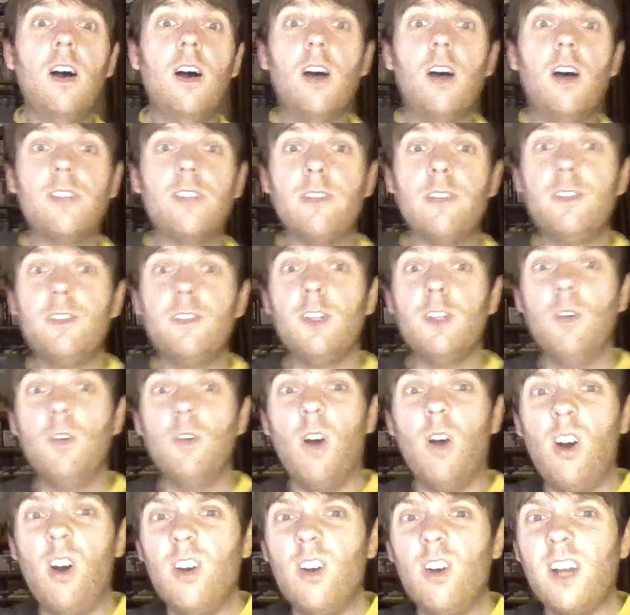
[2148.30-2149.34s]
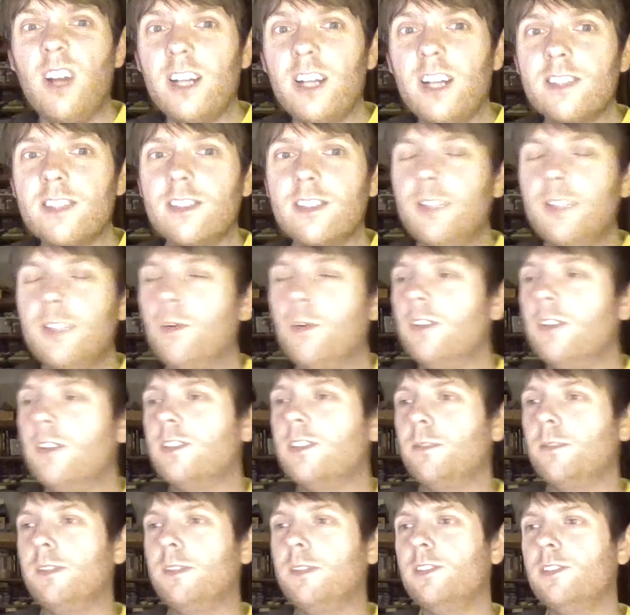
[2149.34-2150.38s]
seven of you aren't actually
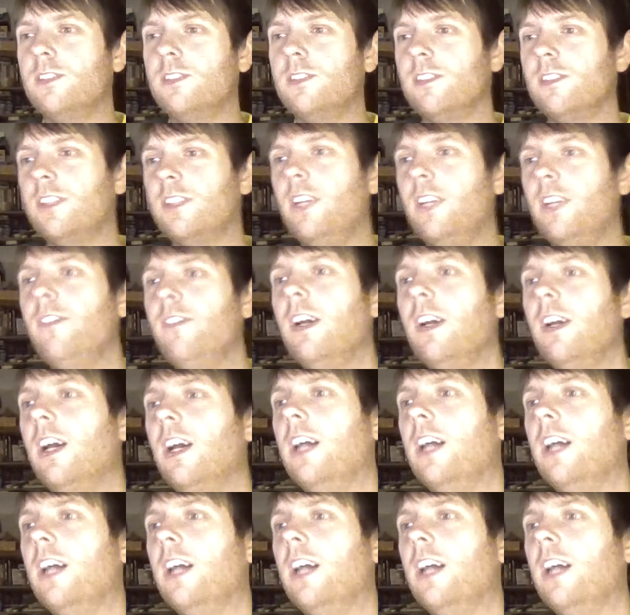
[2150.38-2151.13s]
watching me, which is a shame.